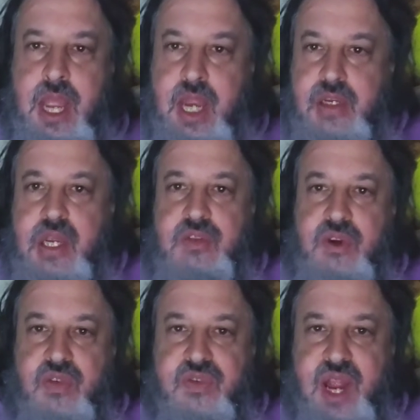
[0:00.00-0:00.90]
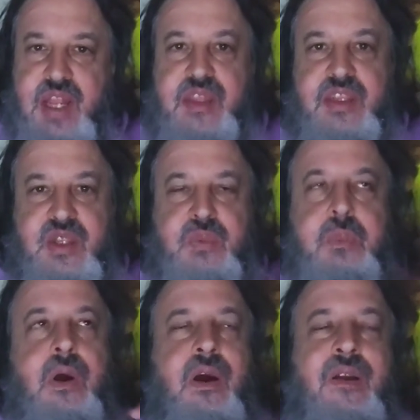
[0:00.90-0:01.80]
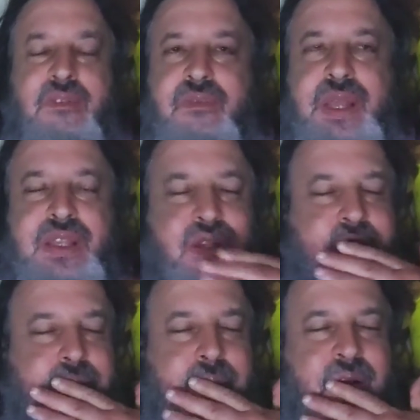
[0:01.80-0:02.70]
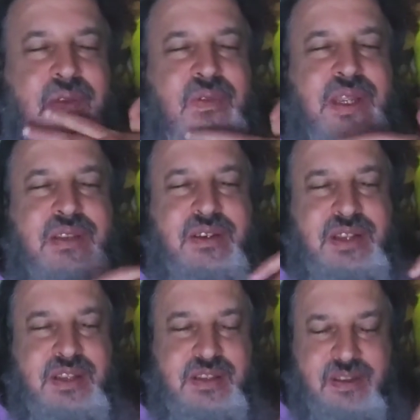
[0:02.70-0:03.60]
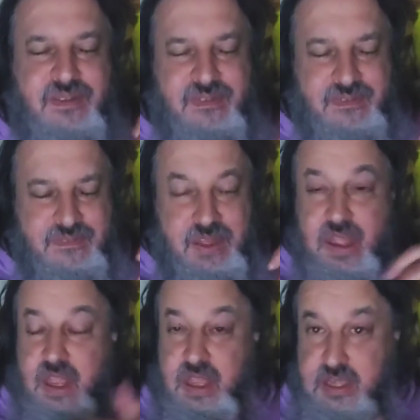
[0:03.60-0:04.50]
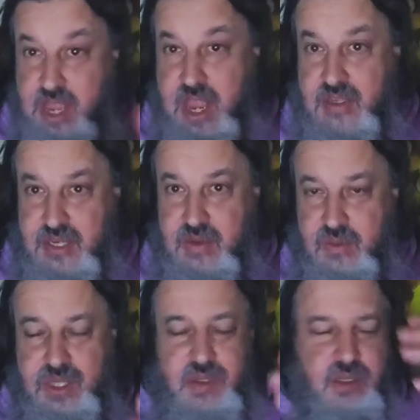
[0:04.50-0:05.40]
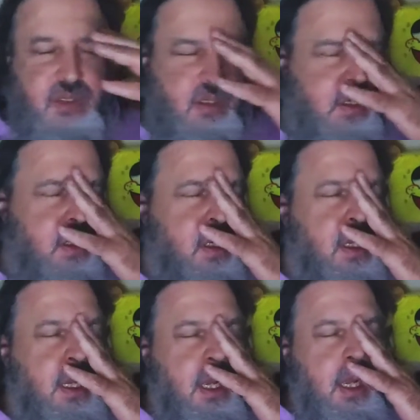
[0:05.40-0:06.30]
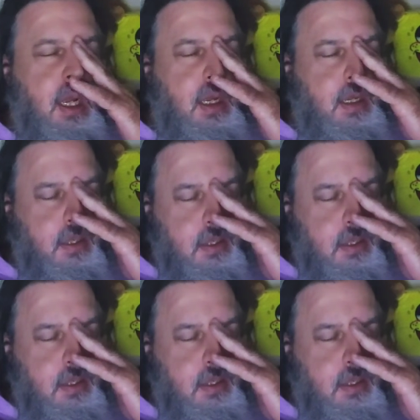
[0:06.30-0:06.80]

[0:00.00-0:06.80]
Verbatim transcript: and you have to go find it. This is part of research. Part of research is is as a researcher. Uh,